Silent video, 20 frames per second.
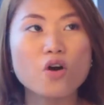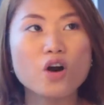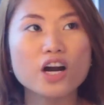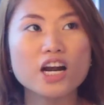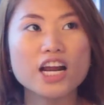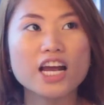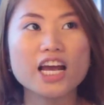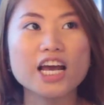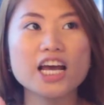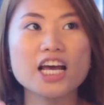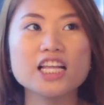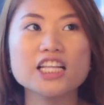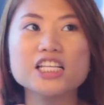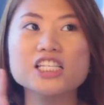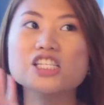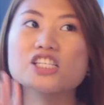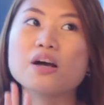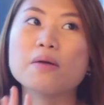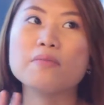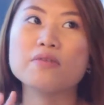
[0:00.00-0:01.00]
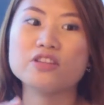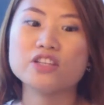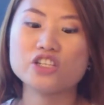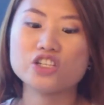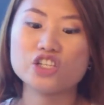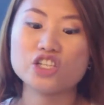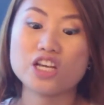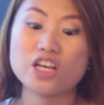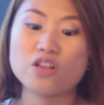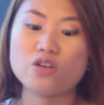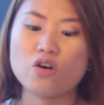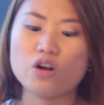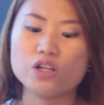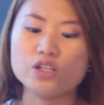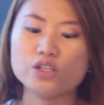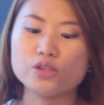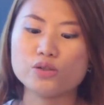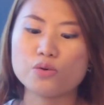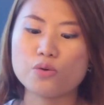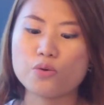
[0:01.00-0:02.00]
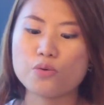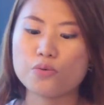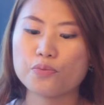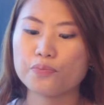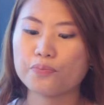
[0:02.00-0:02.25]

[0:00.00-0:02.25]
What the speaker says: forehead, and some on the chin also.